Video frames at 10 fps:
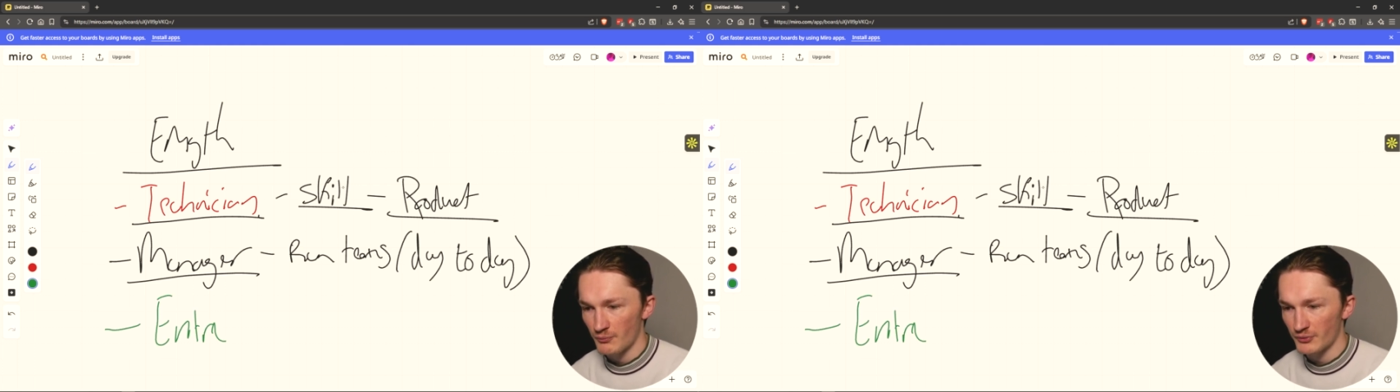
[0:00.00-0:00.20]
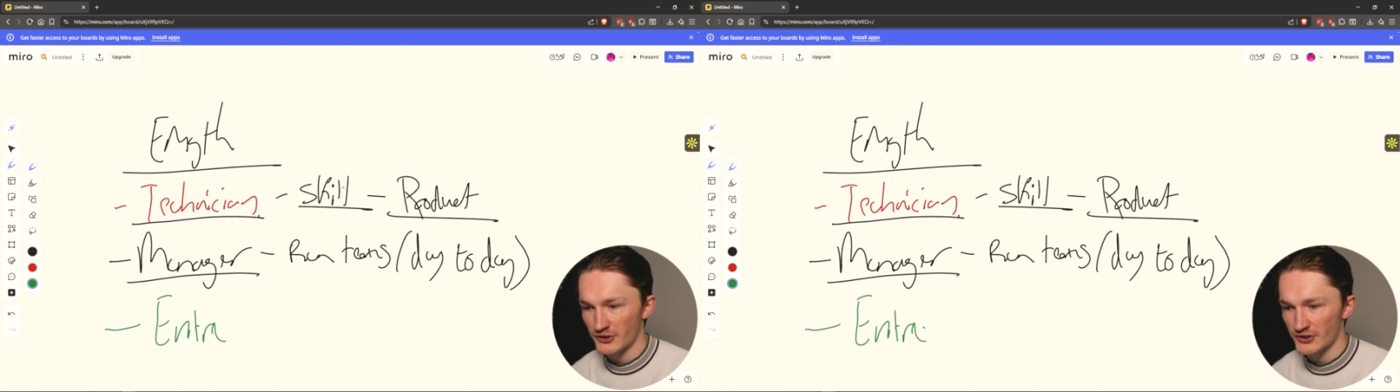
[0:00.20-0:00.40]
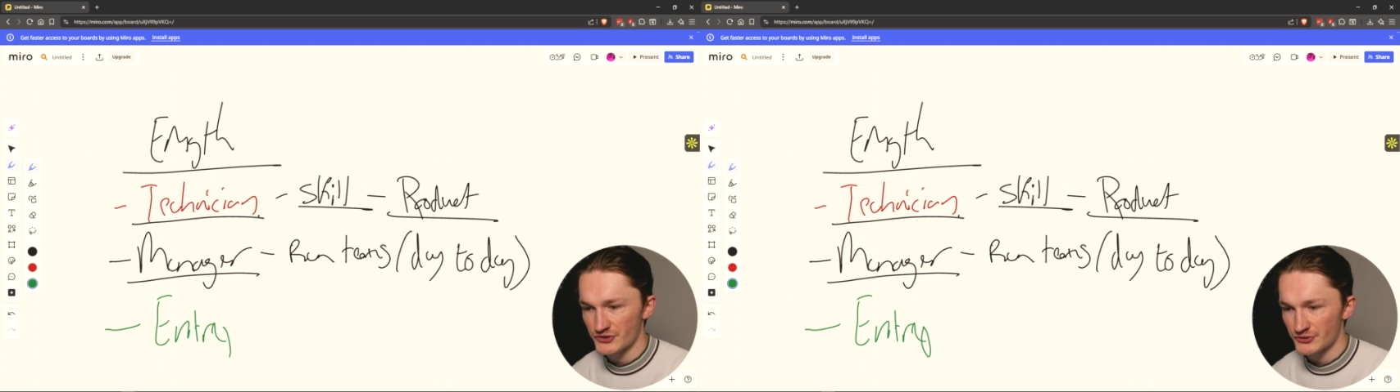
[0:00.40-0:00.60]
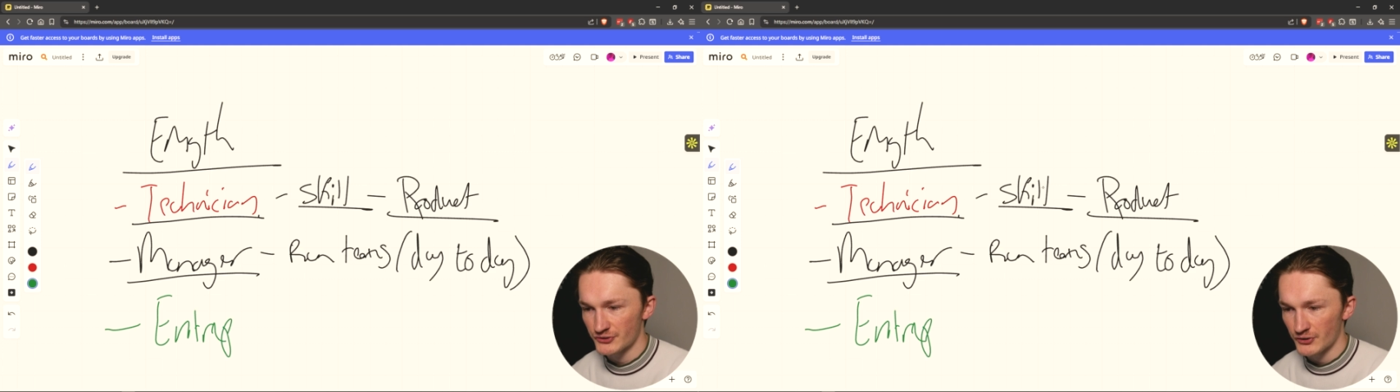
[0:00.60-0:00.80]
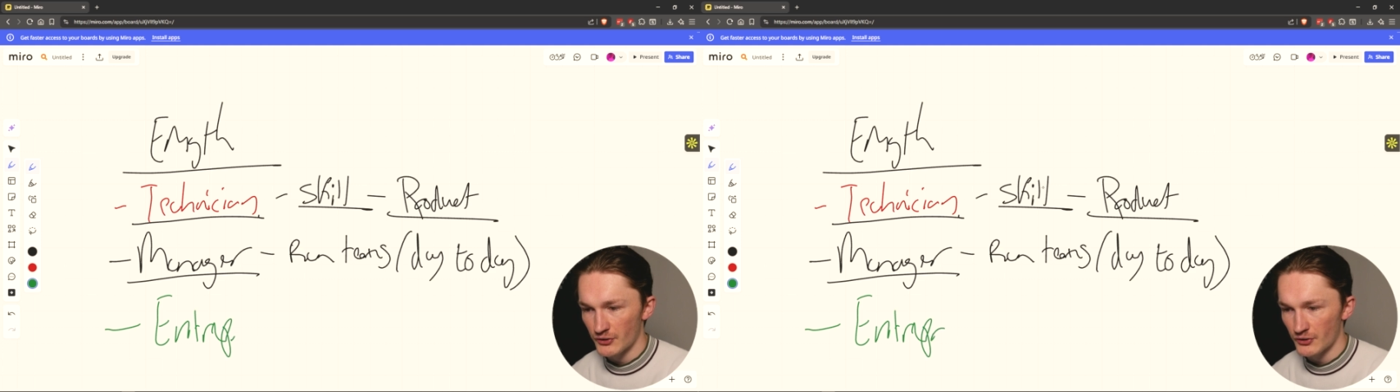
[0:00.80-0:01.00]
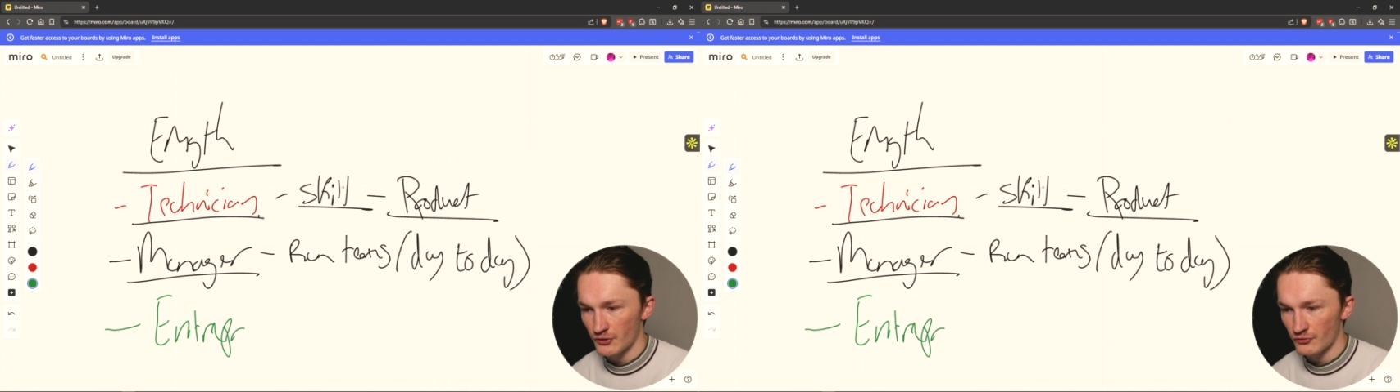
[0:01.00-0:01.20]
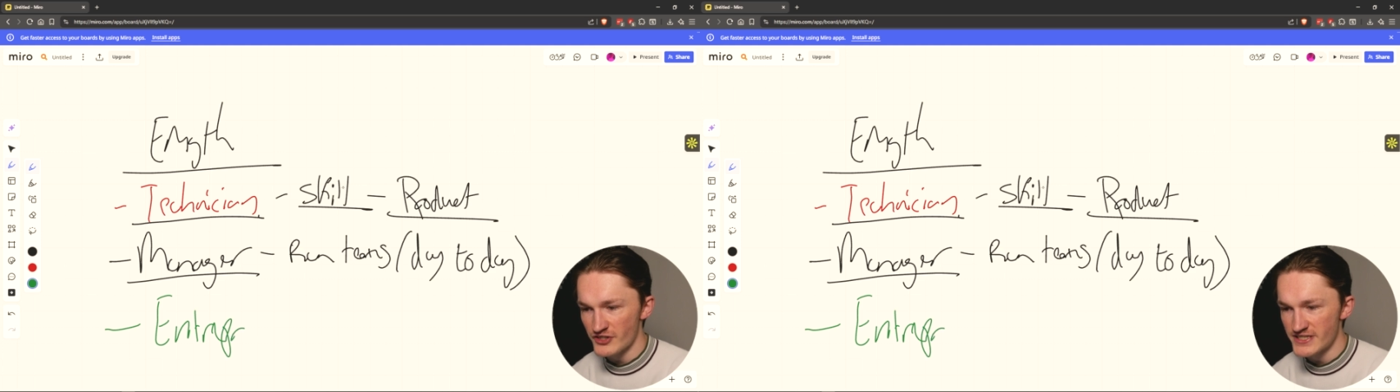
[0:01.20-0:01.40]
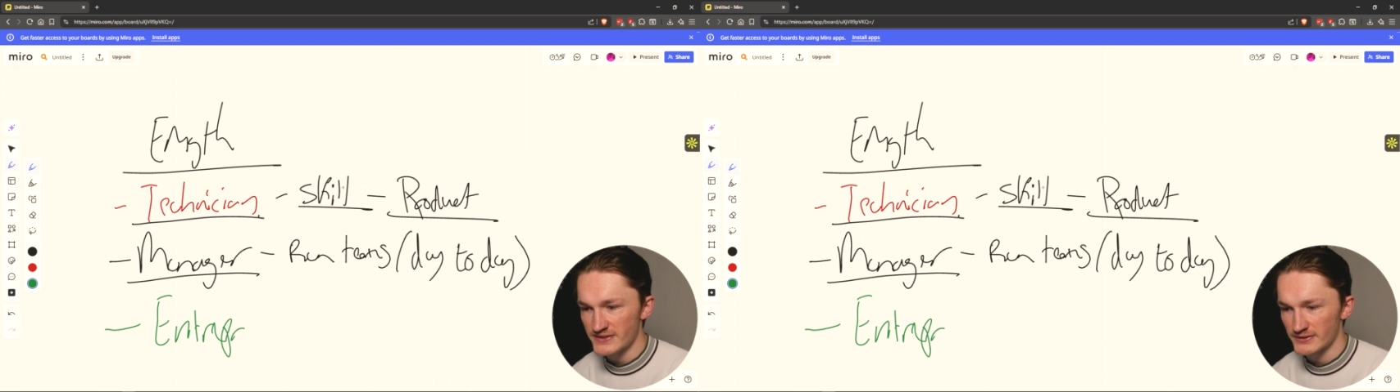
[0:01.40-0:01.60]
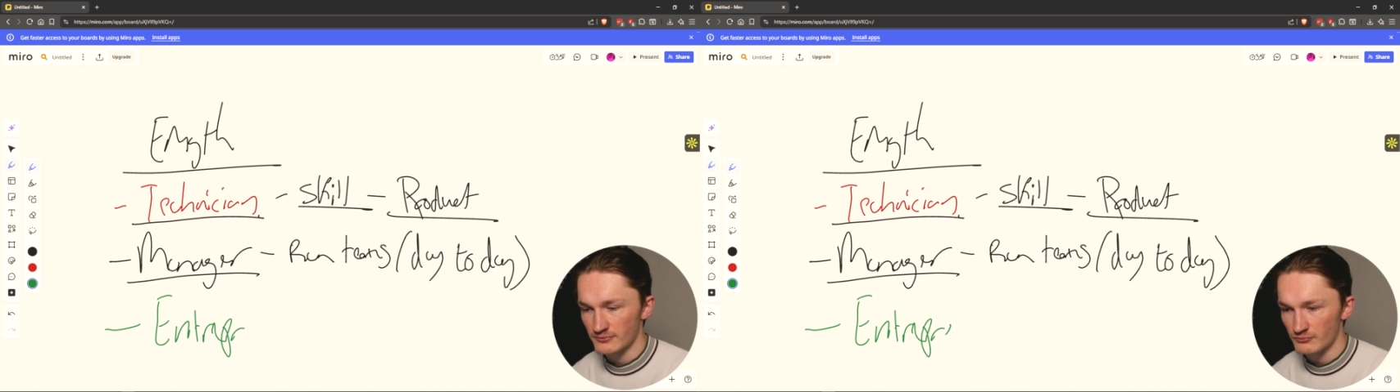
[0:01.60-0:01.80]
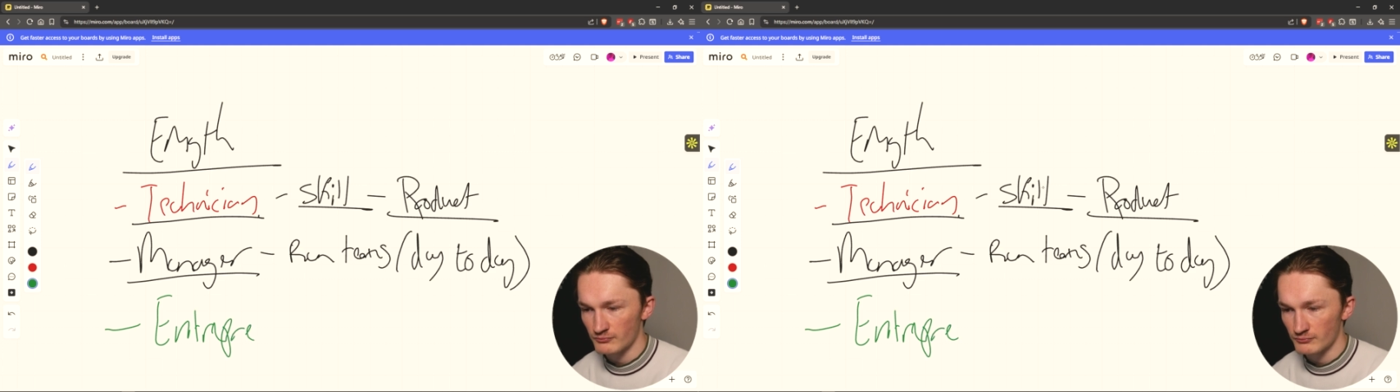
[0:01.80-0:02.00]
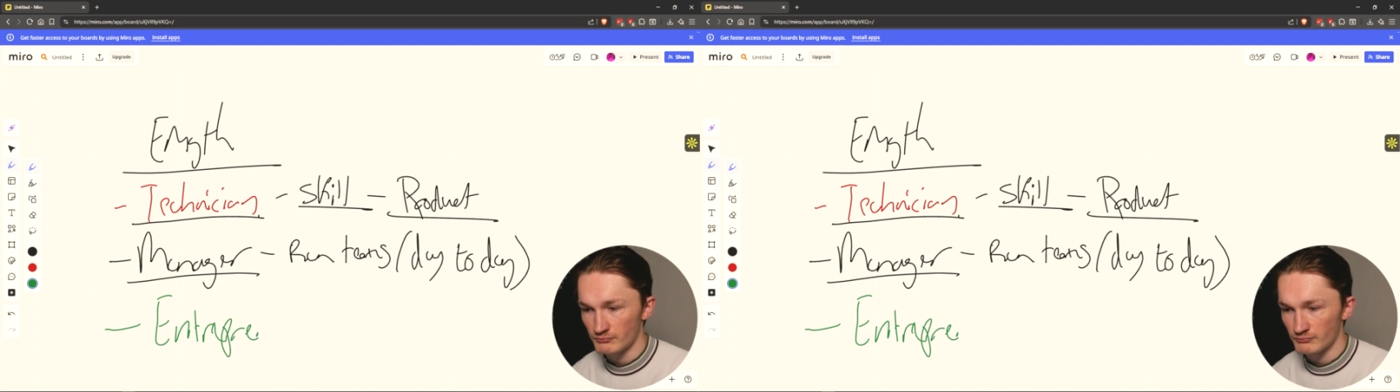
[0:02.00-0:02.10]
because the reason